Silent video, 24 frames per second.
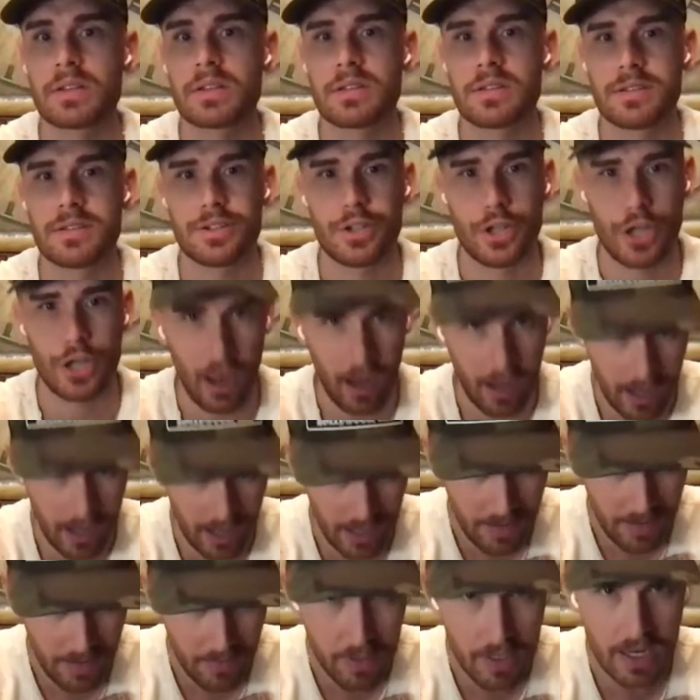Let's check
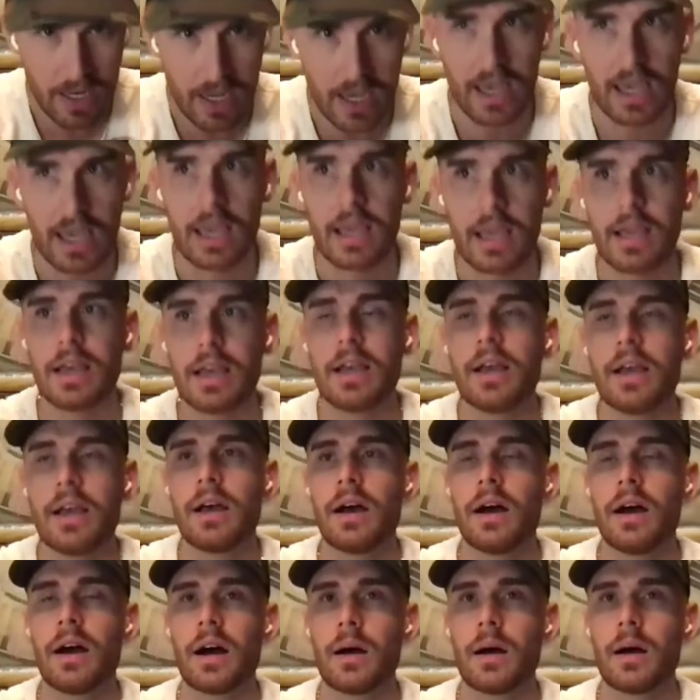in every day.
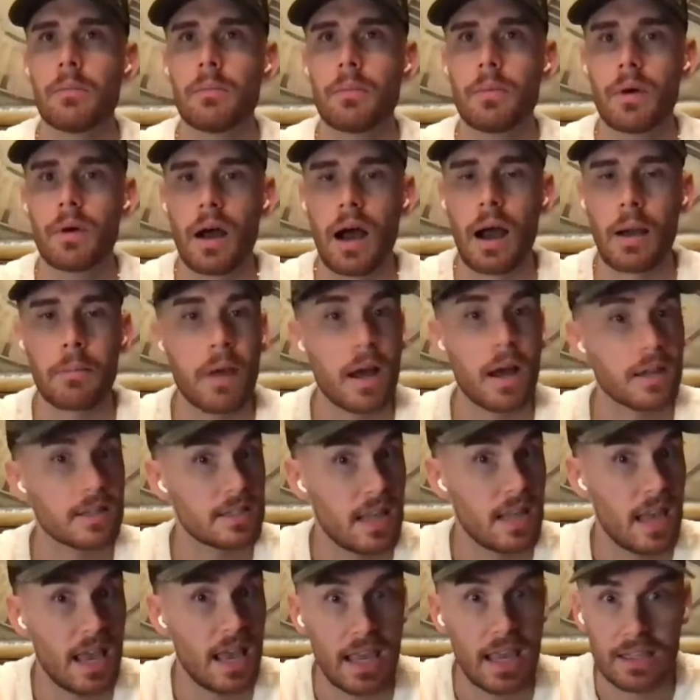Um, I'm not
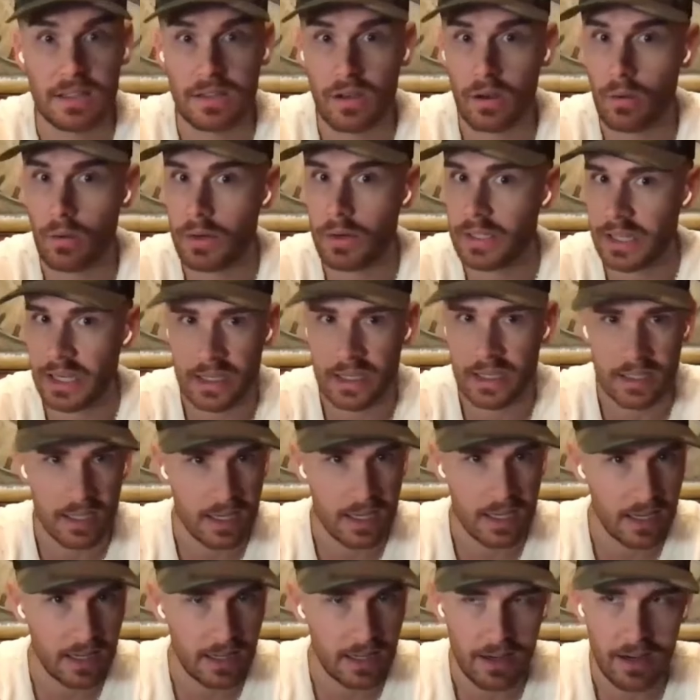saying it's always
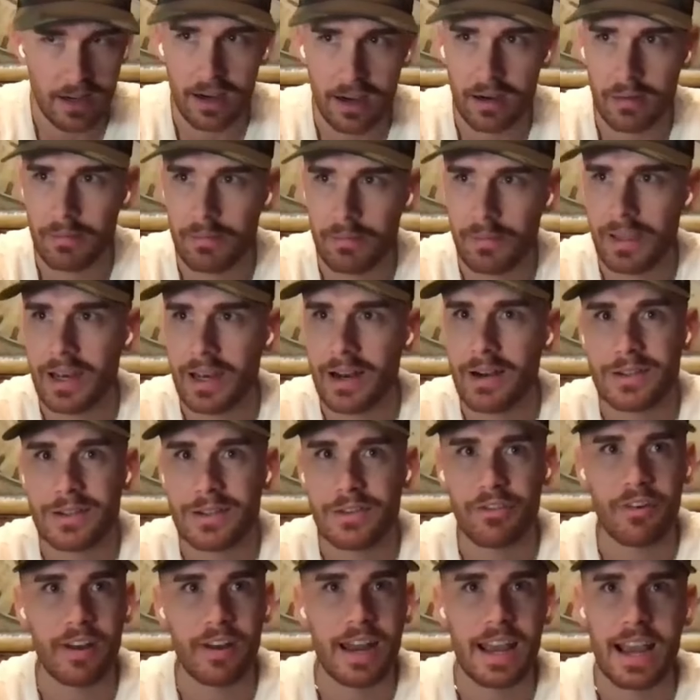easy. Um, you know,
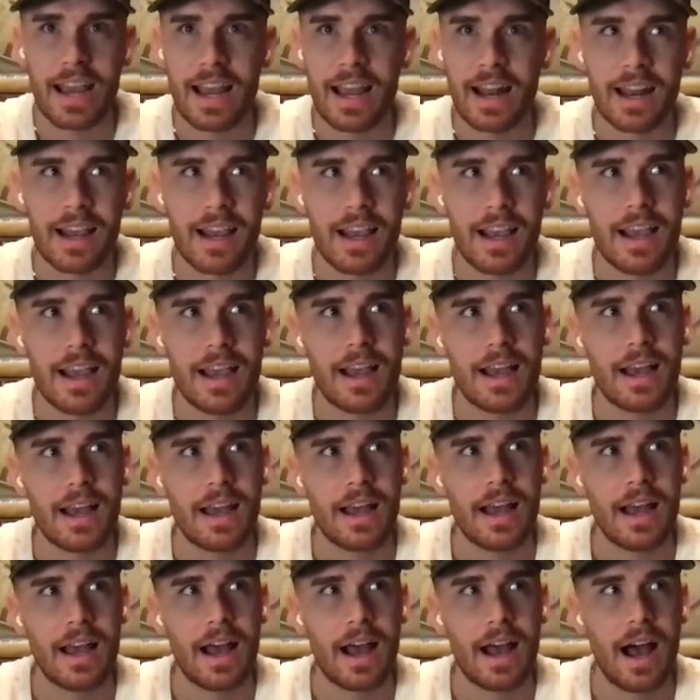it's funny. I,
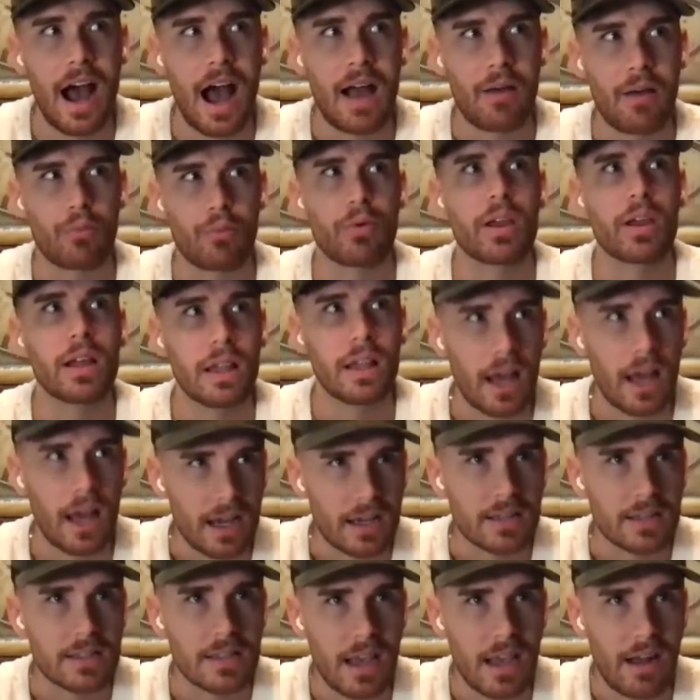I
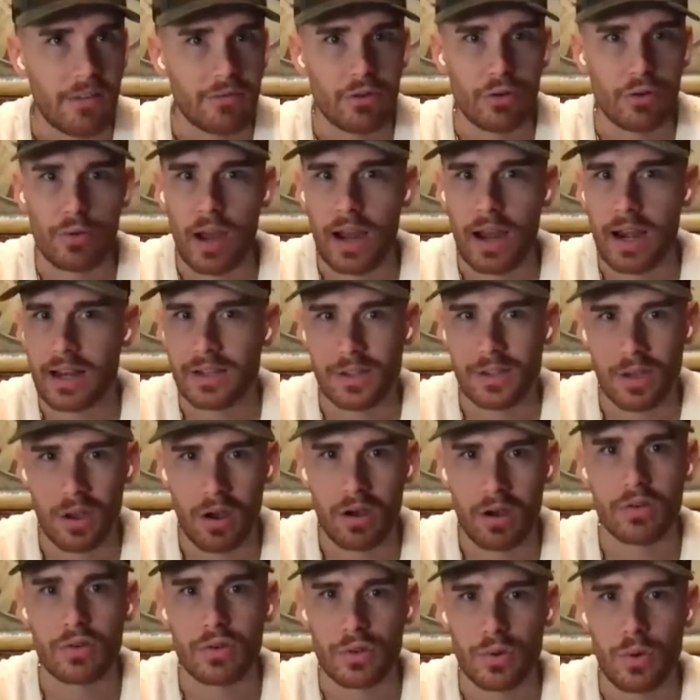realize after writing
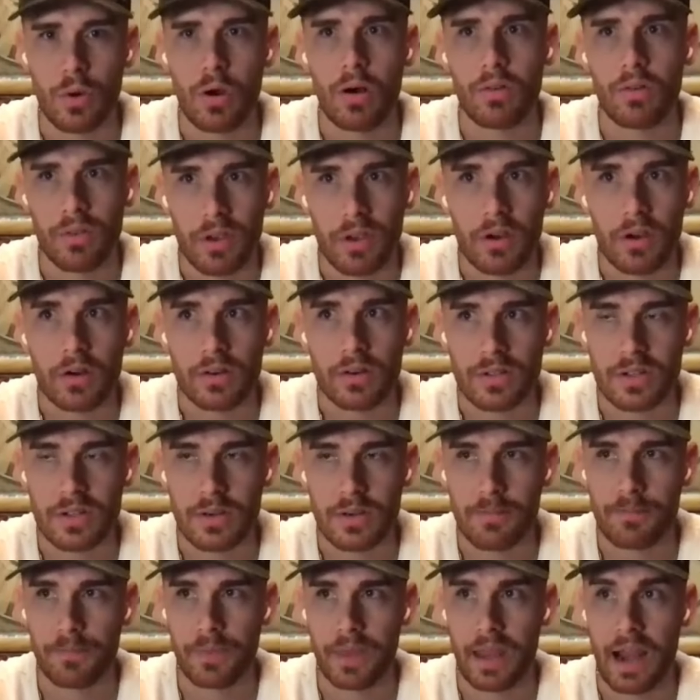songs for 12
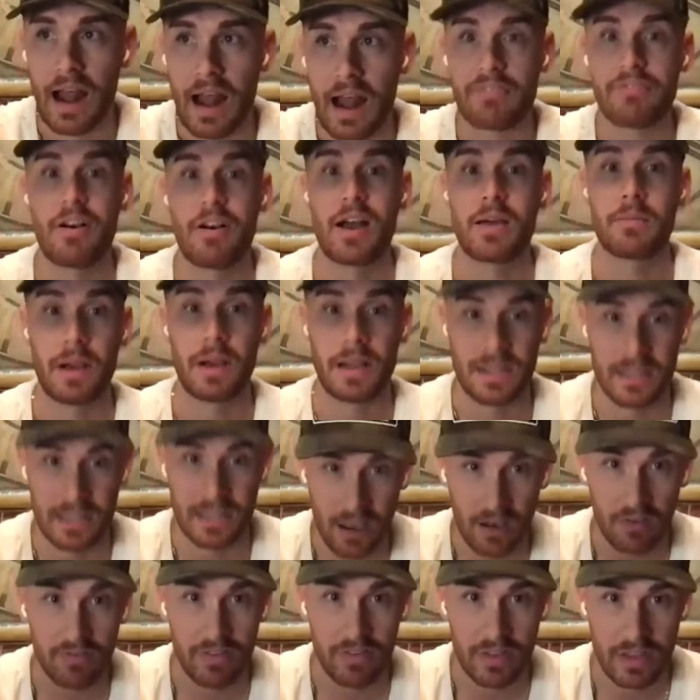years that I find
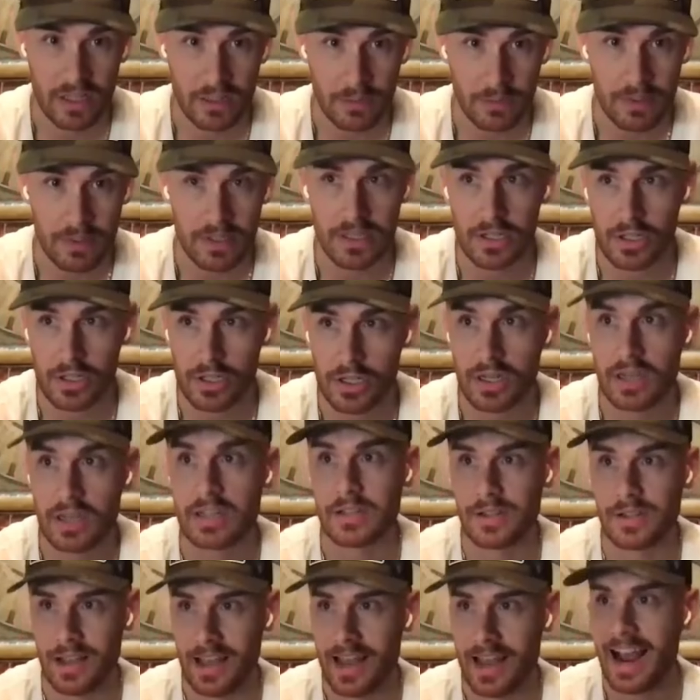myself in this position
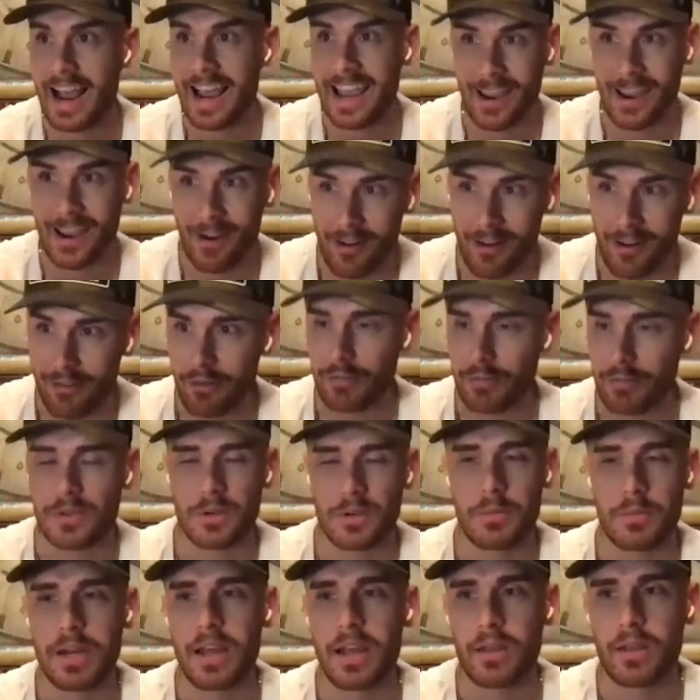as, and I hear it from
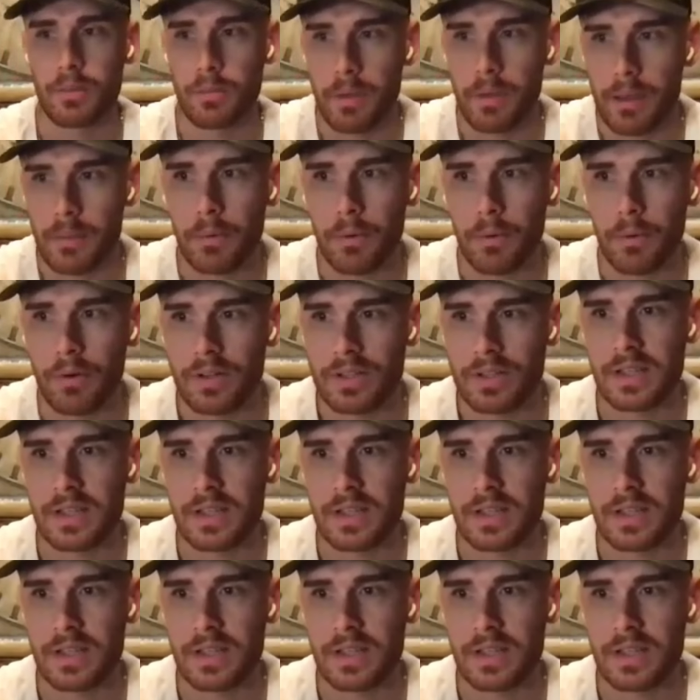so many other people.